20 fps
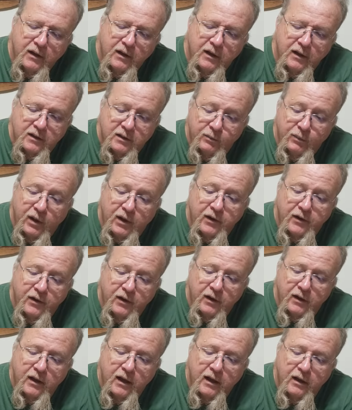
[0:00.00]
it's a
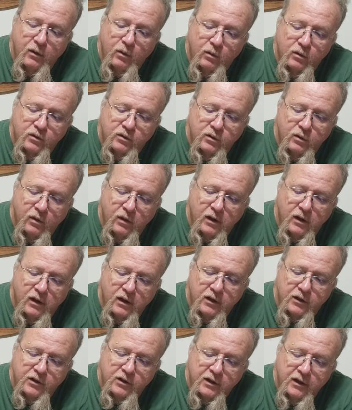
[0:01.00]
butternut acorn
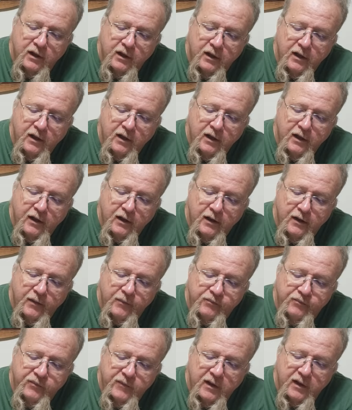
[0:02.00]
squash,
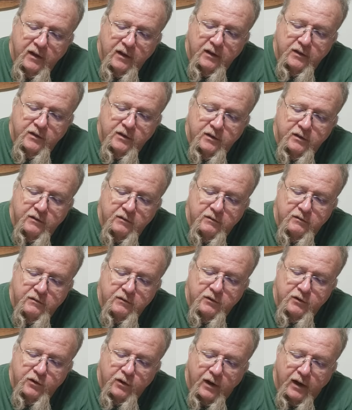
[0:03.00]
um, it's a
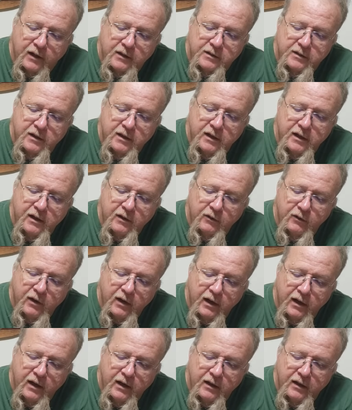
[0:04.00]
direct seeding
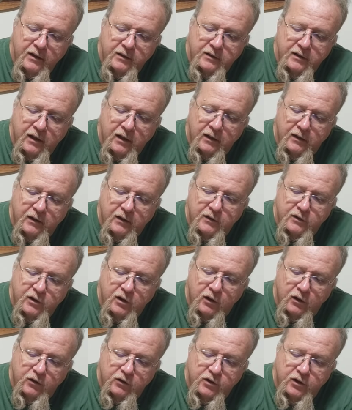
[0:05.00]
rate, it's got its
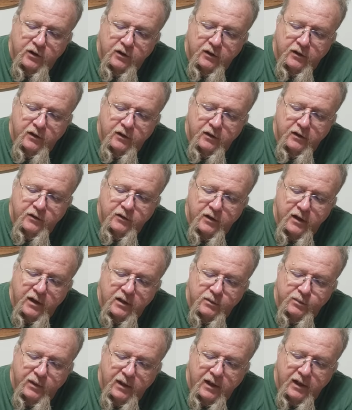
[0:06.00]
culture,
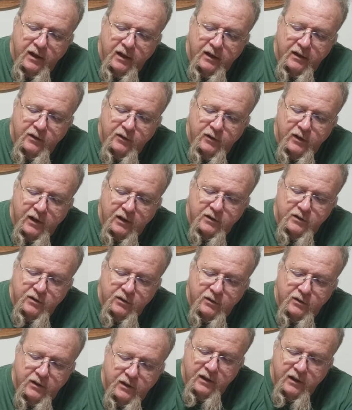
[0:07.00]
transplanting, direct
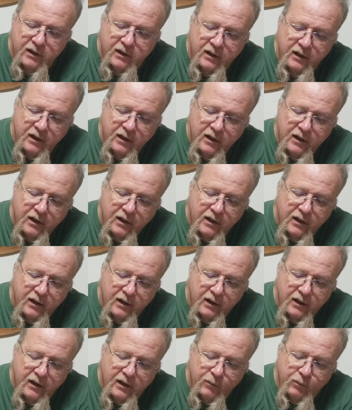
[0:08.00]
sowing,
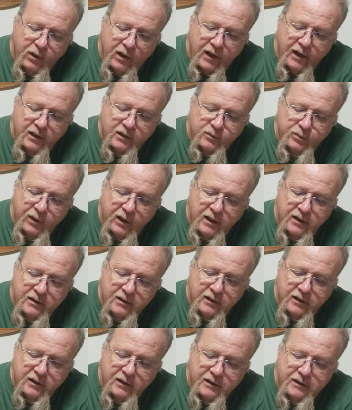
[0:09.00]
uh, plant
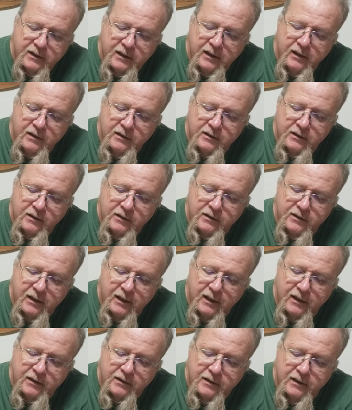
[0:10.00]
spacing, diseases,
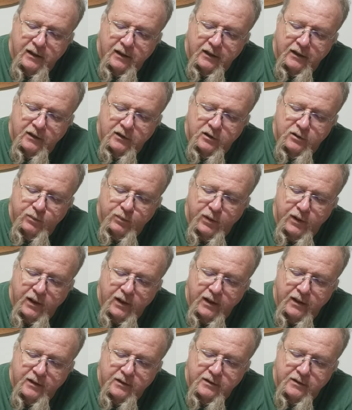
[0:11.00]
insect and
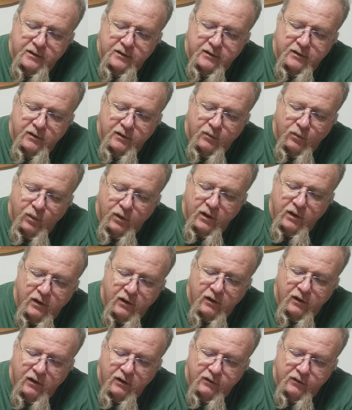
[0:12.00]
pests, when to
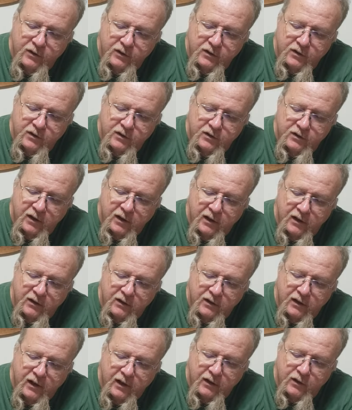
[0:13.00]
harvest,
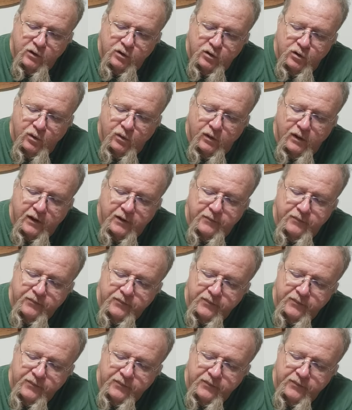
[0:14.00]
and how to store it.